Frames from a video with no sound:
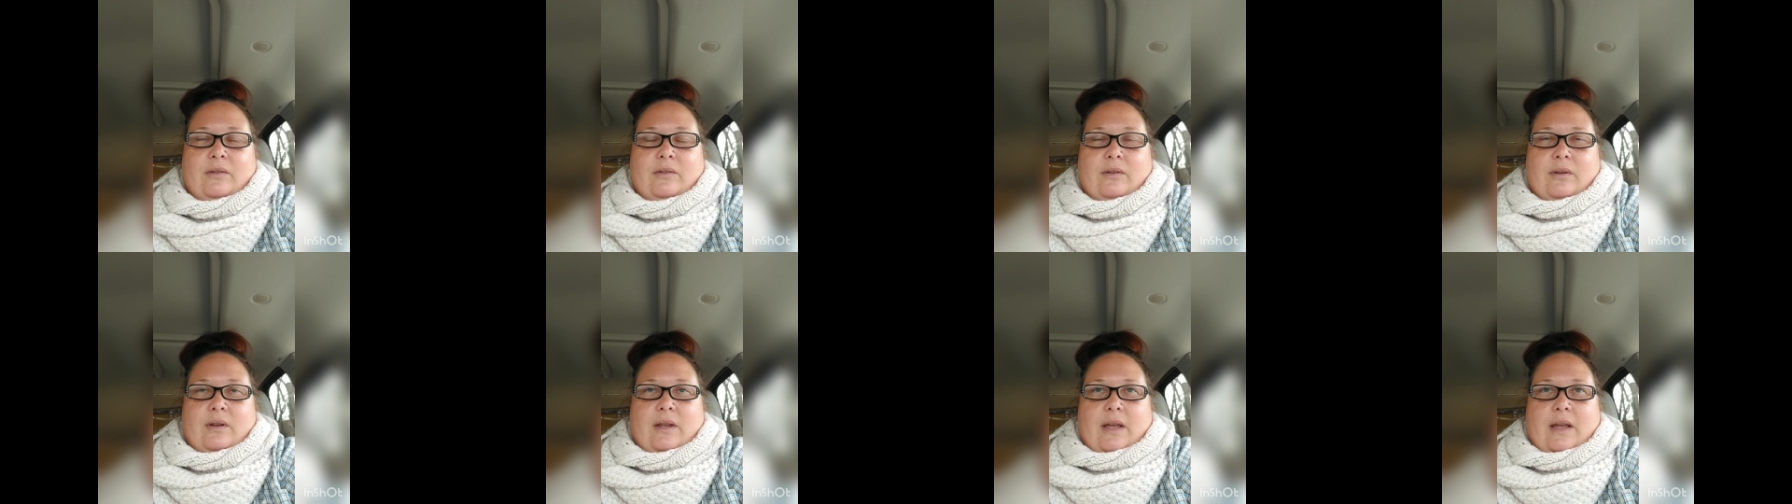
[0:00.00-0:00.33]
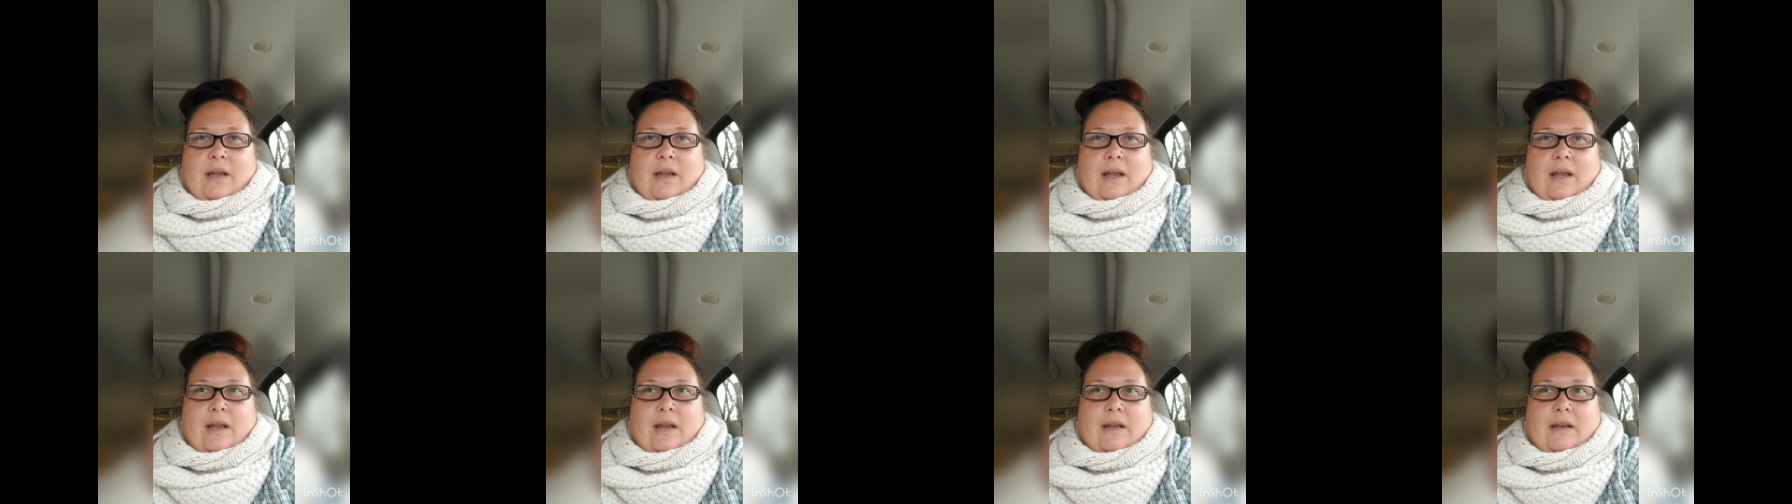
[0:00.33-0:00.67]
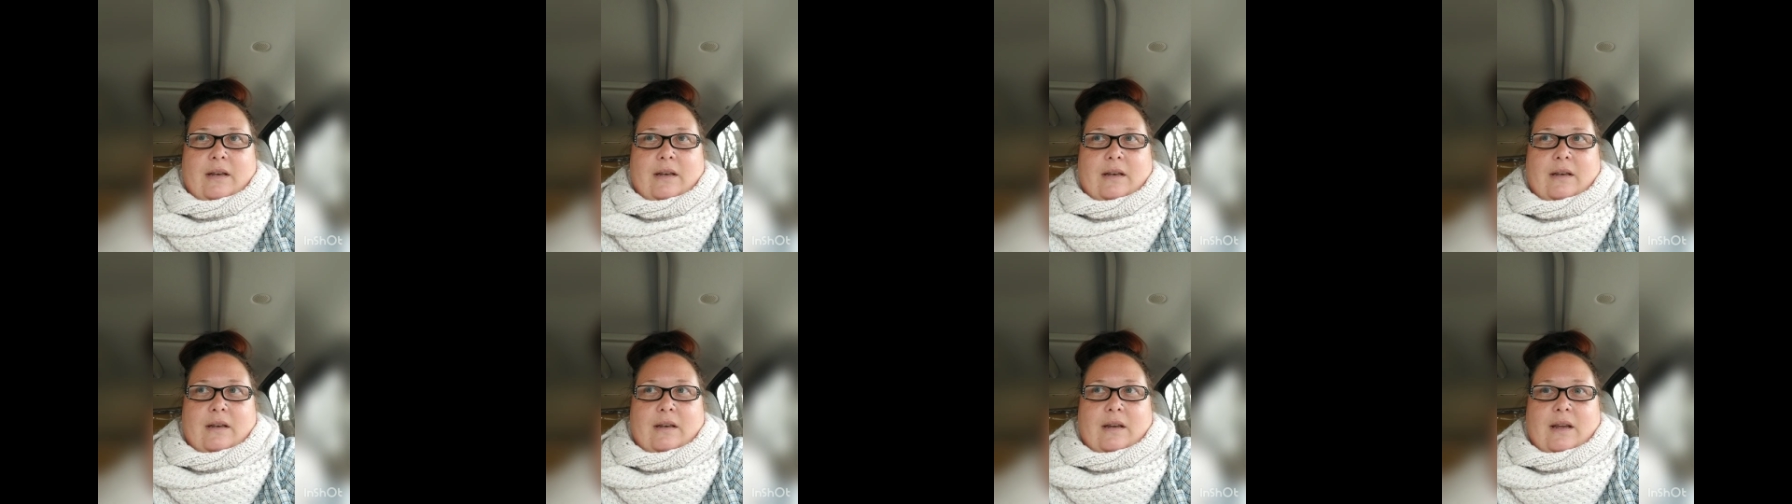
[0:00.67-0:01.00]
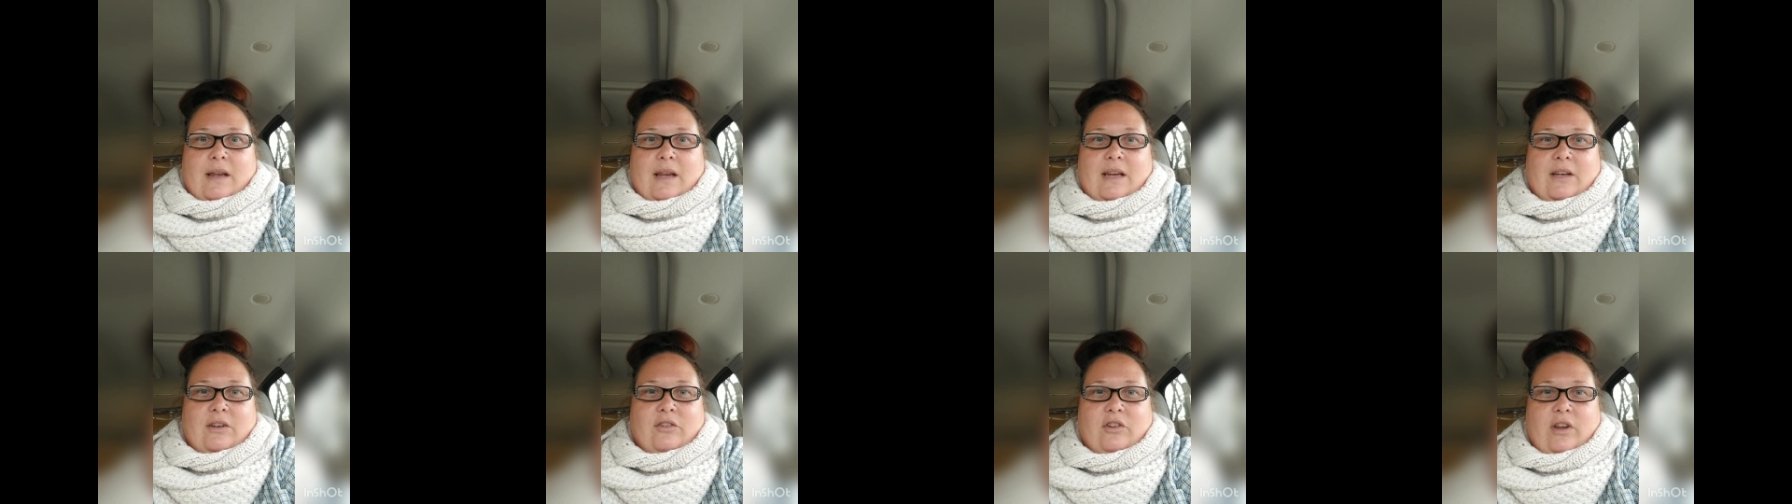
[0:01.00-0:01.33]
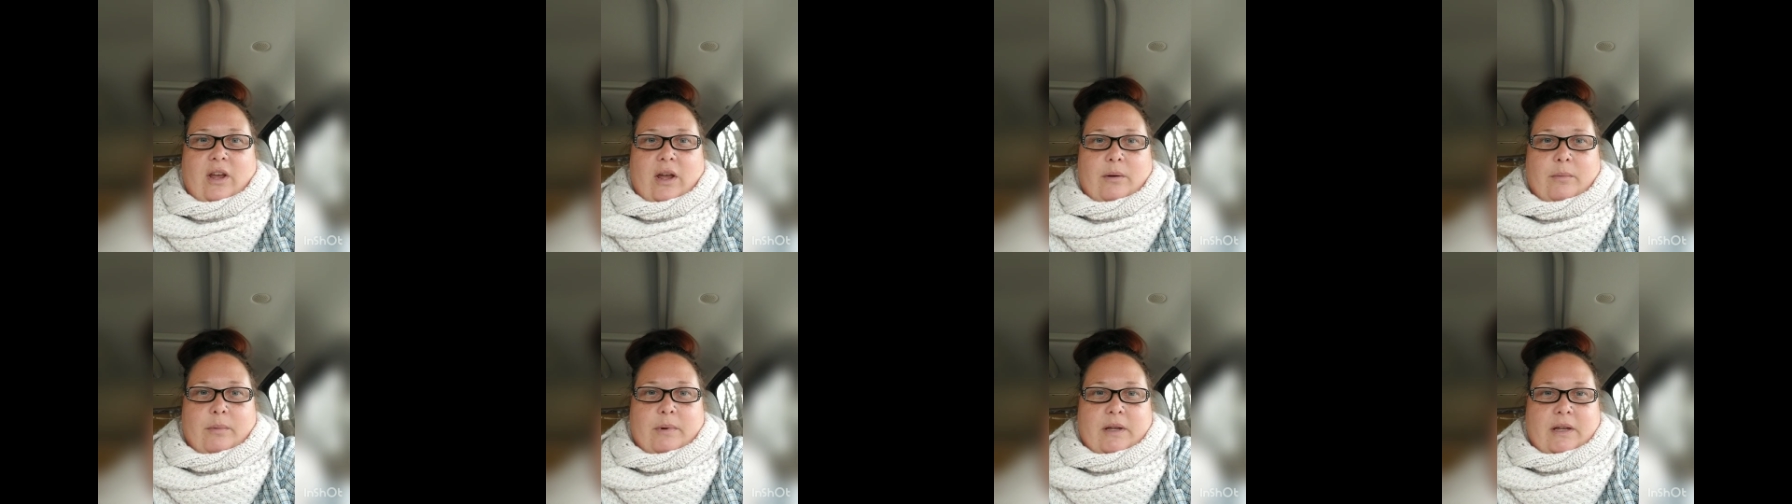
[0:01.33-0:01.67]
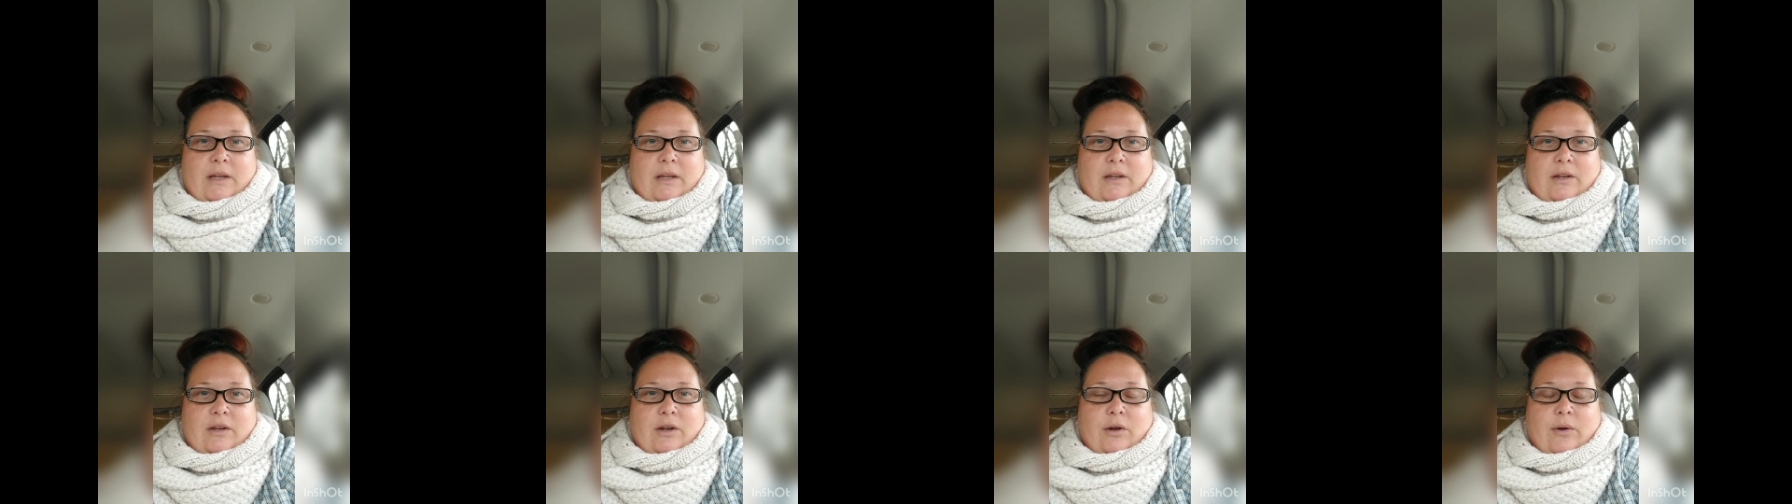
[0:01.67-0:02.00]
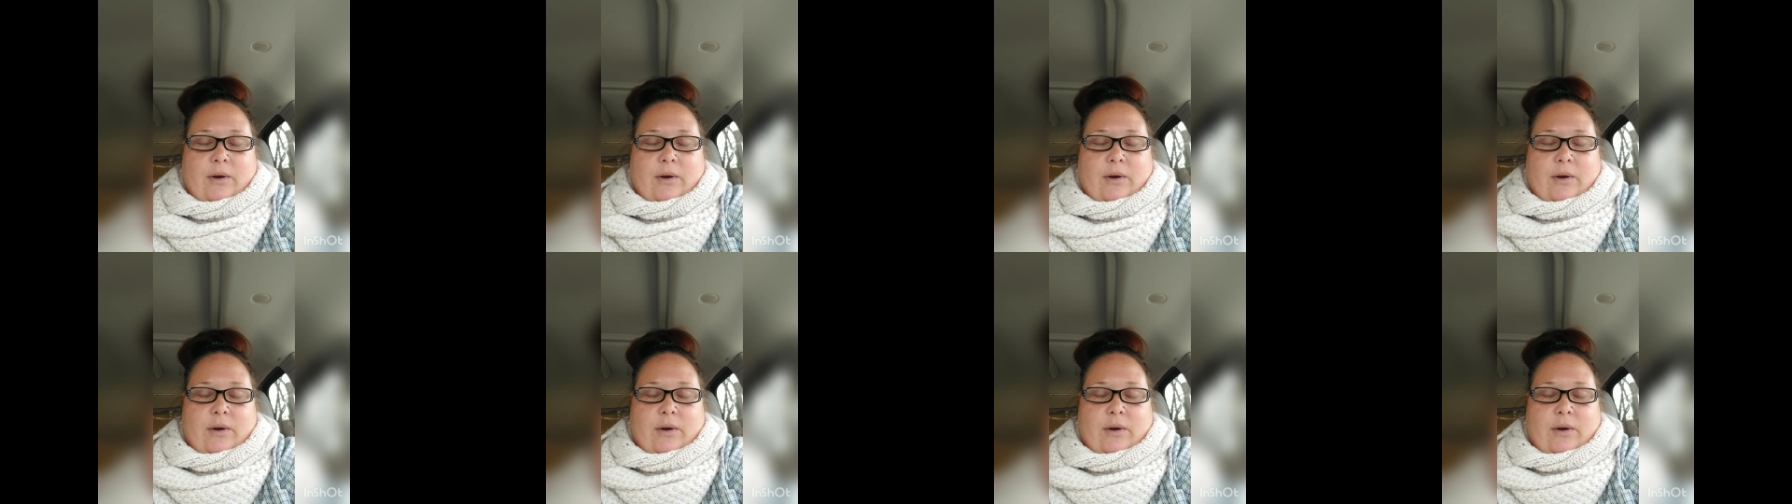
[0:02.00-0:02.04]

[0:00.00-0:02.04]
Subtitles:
and in Chadwick, you know,